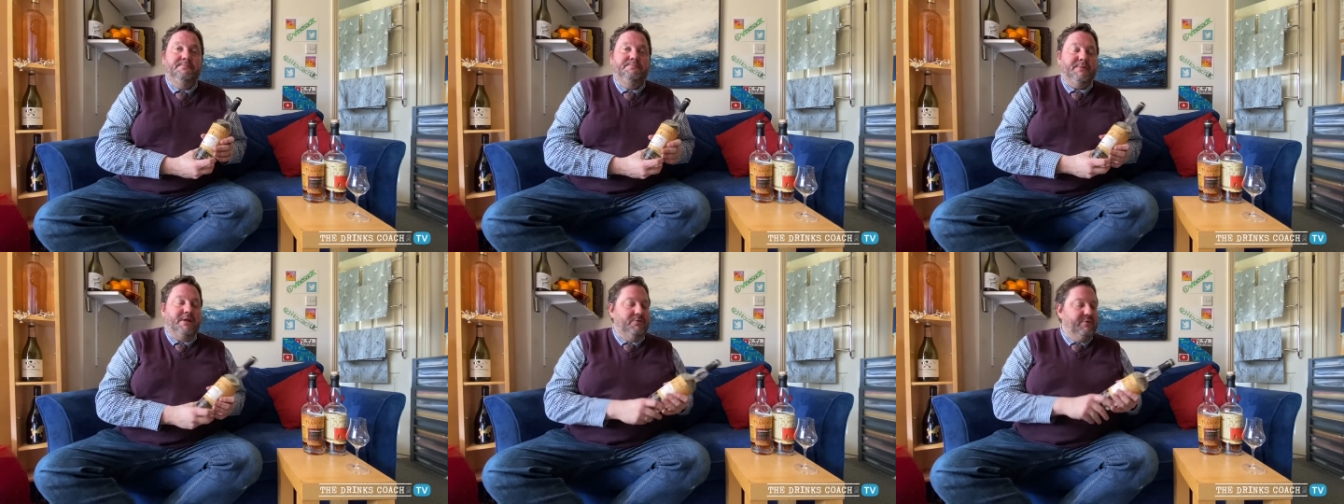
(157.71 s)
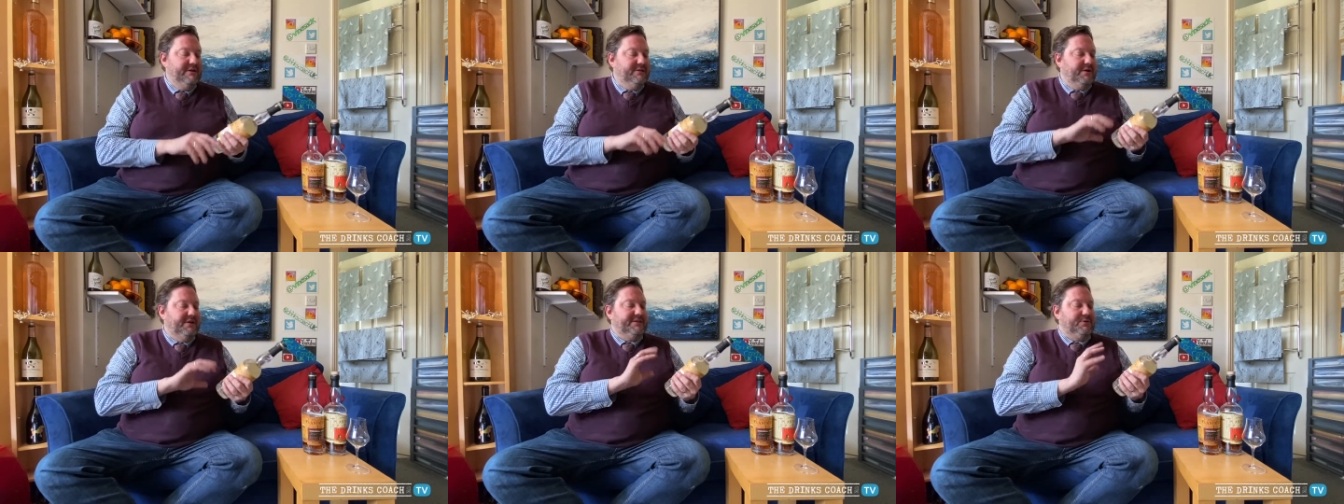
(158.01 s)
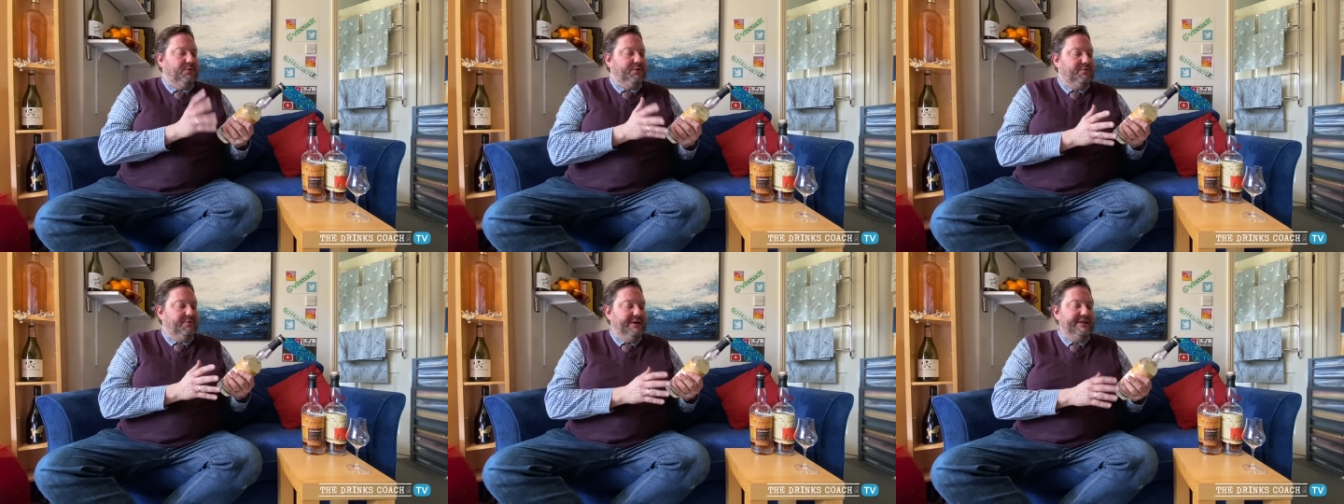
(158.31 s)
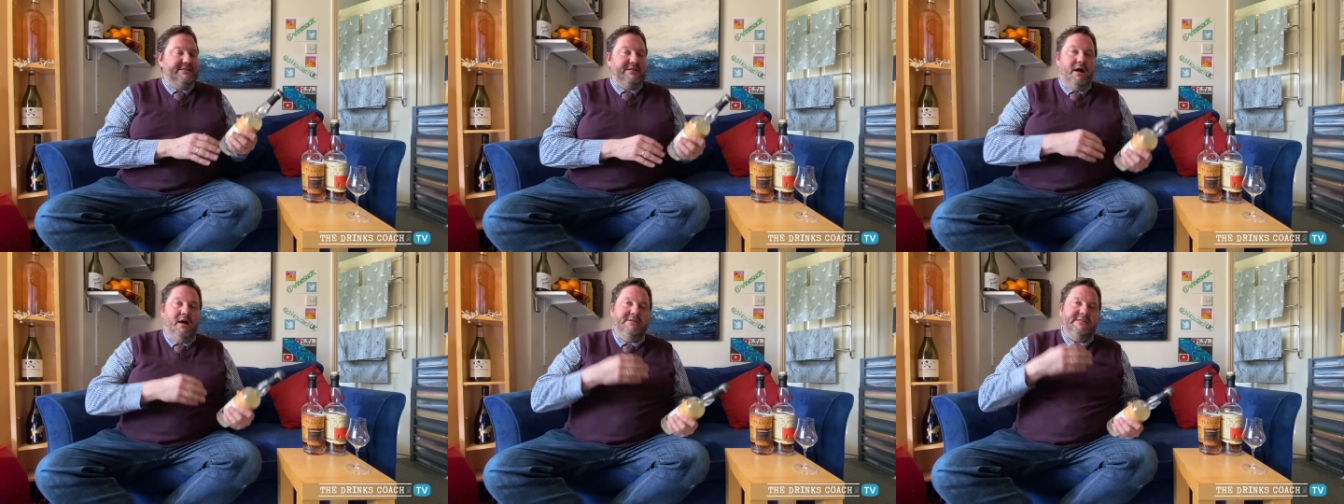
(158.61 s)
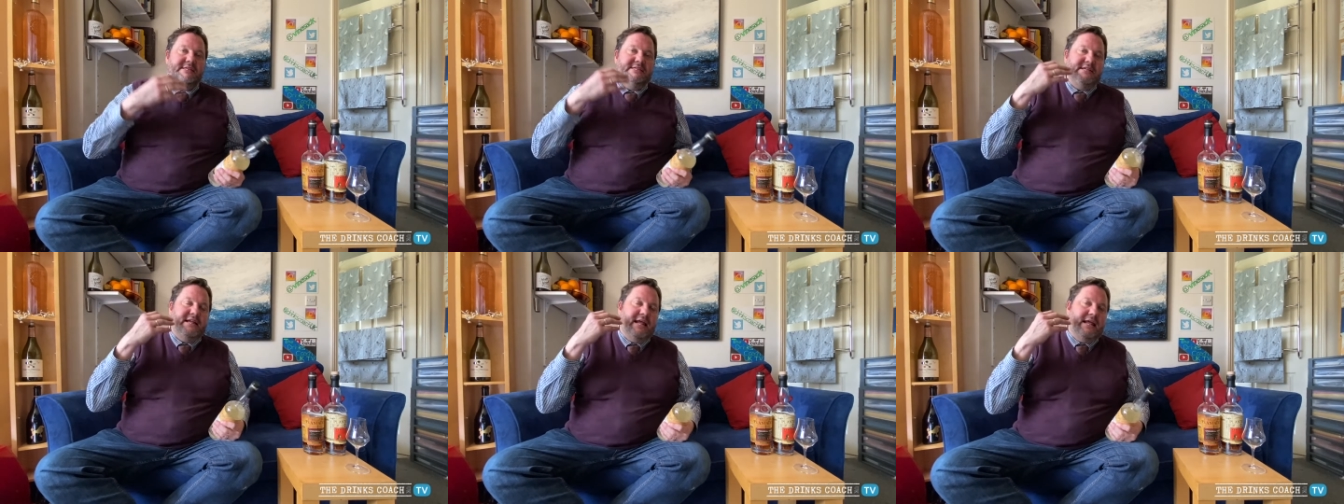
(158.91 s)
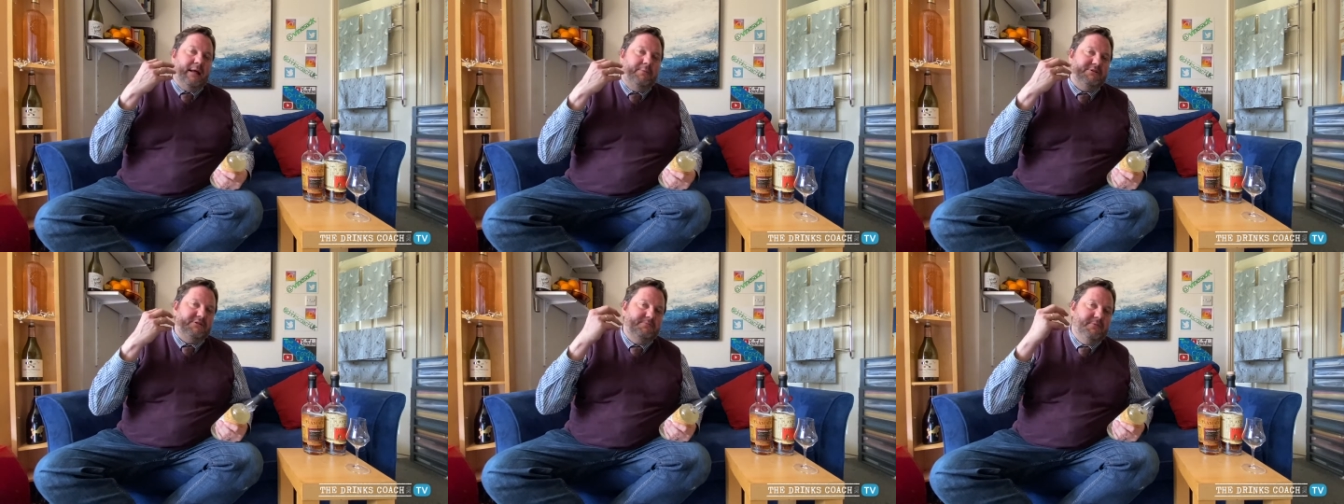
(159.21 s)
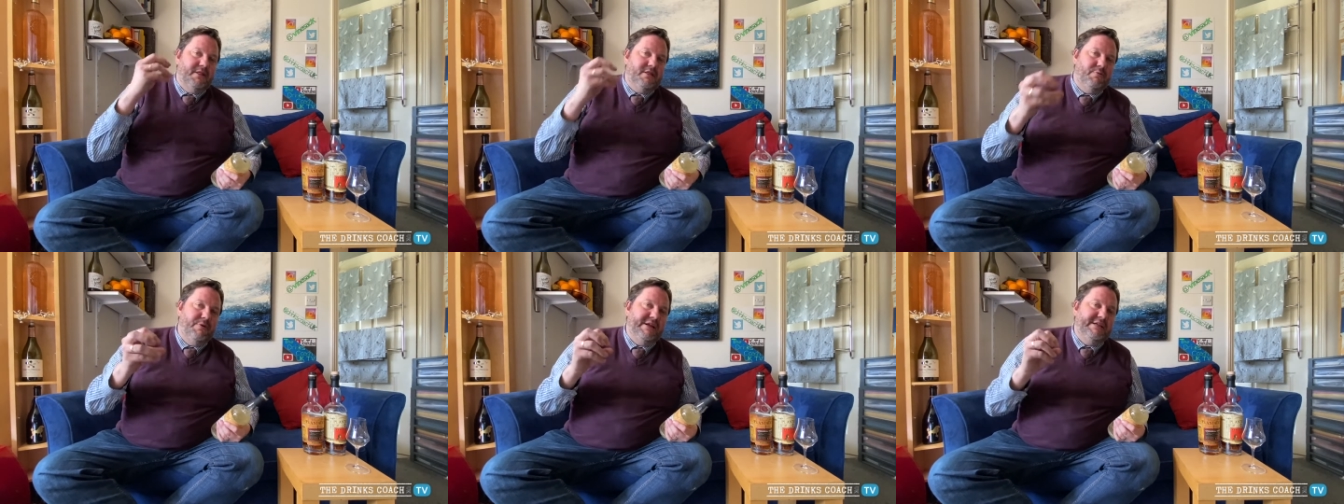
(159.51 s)
and the reason why it's called three stars is it comes from
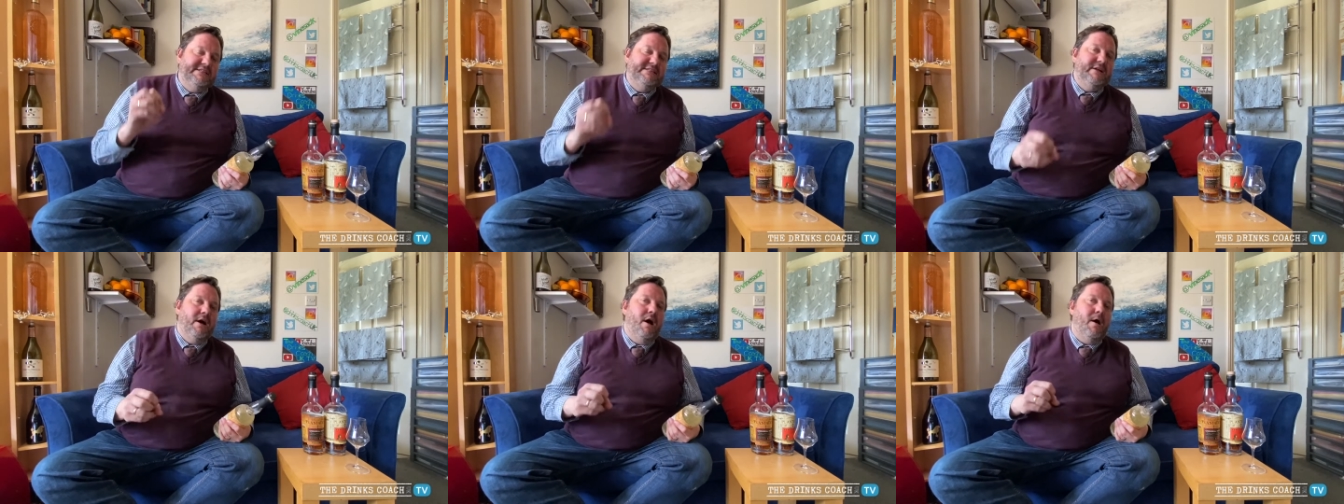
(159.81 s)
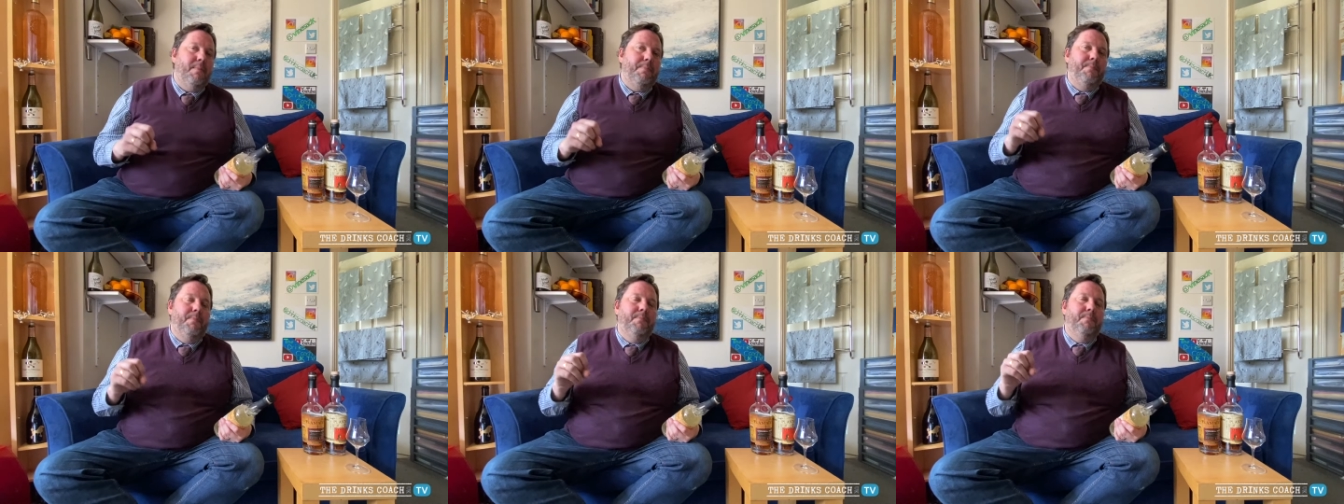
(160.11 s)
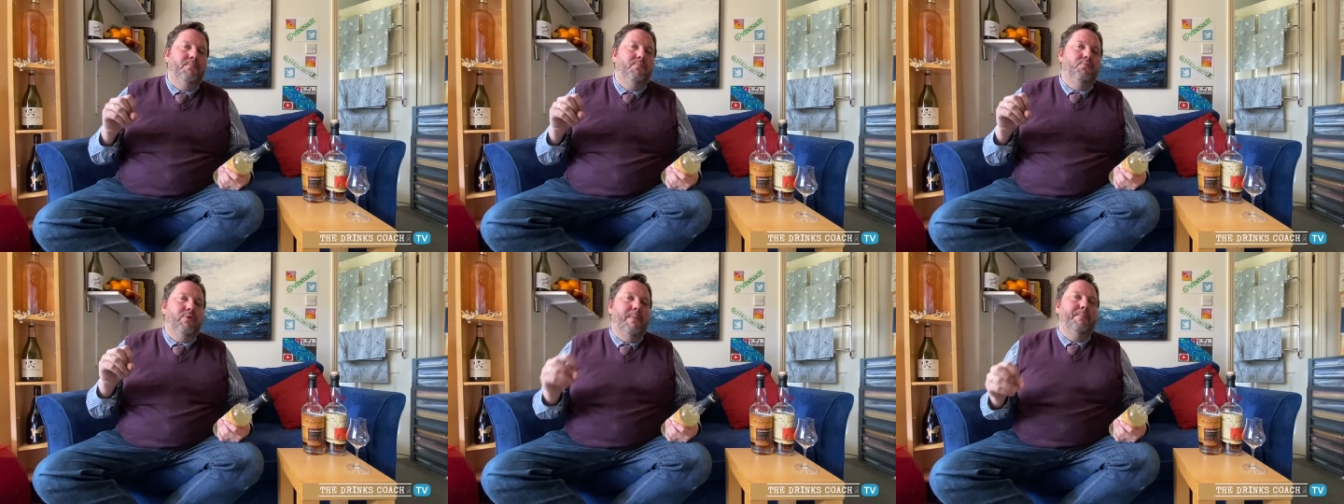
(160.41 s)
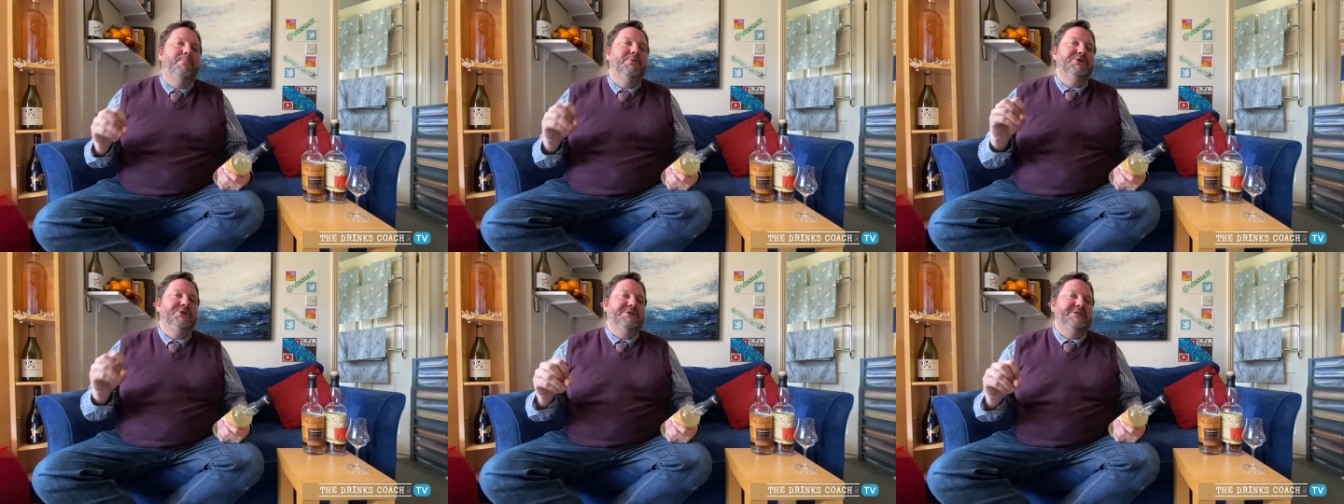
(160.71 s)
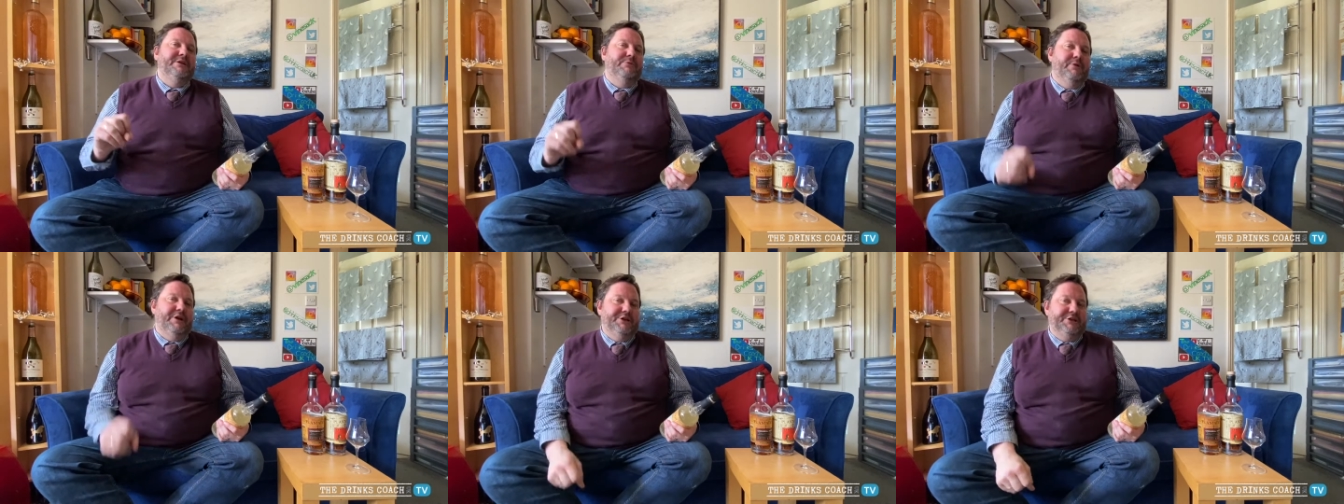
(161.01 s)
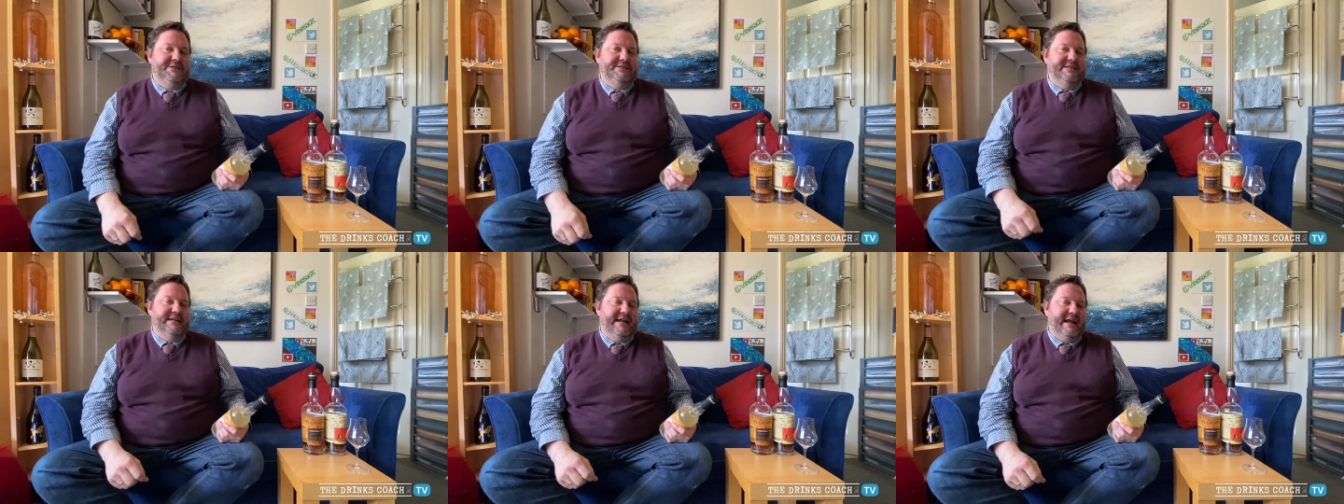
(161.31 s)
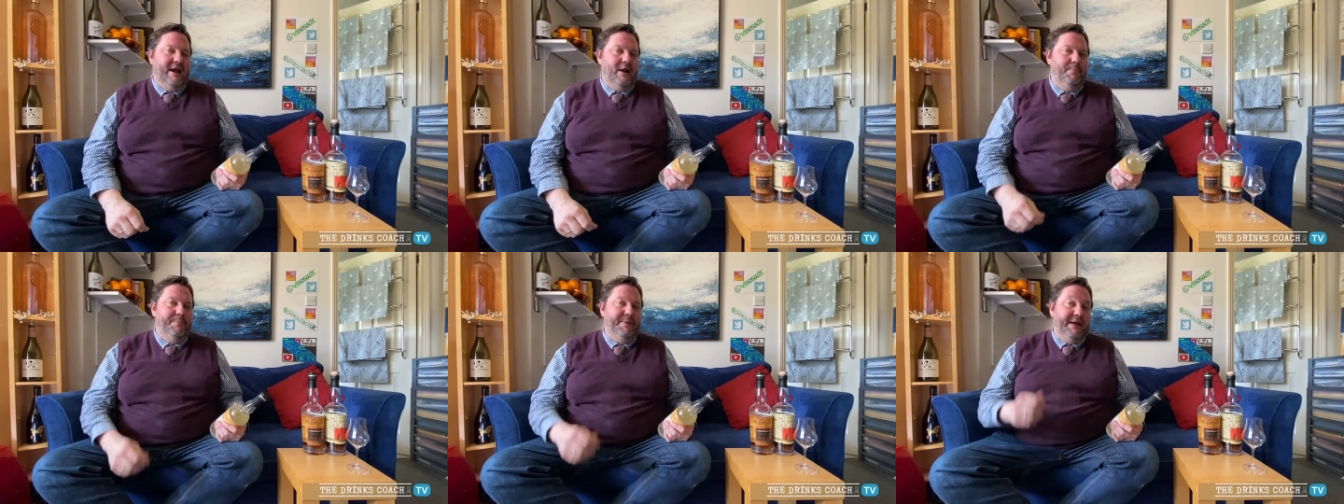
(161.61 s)
the three star rum producing regions in the
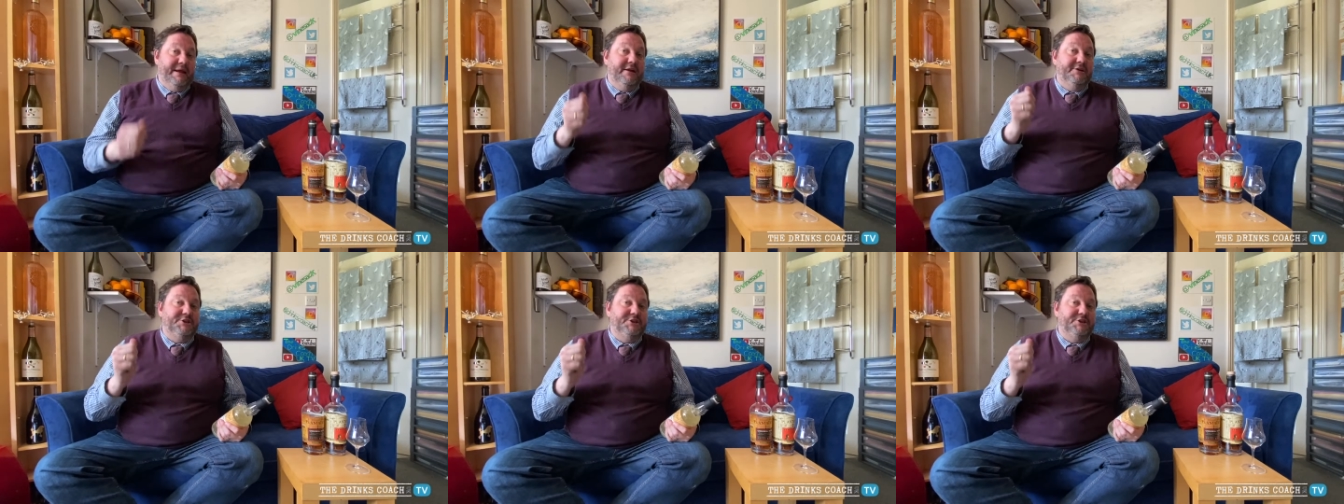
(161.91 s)
Caribbean.